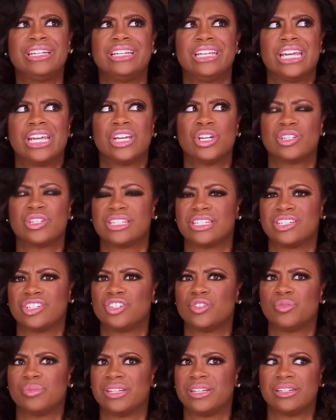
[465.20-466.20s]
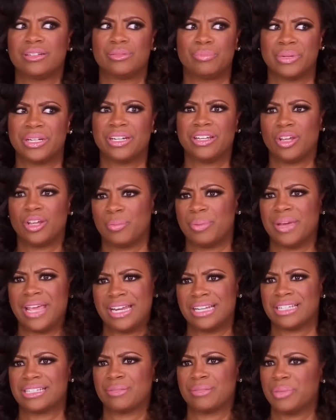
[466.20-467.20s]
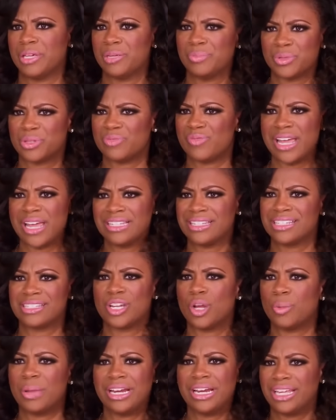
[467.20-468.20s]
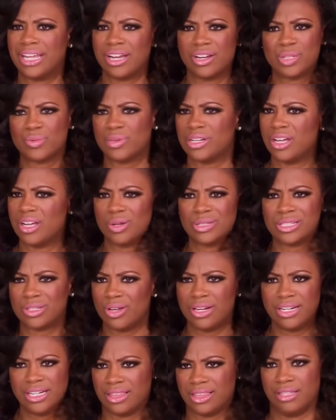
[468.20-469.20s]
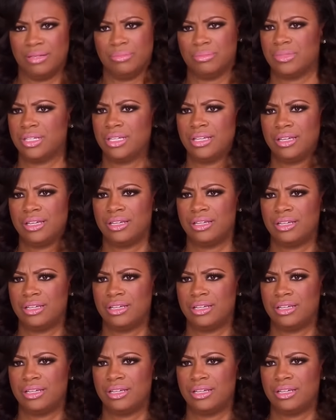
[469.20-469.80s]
It's been years since you've been putting your panties in people's faces. Nobody cares what goes on in them.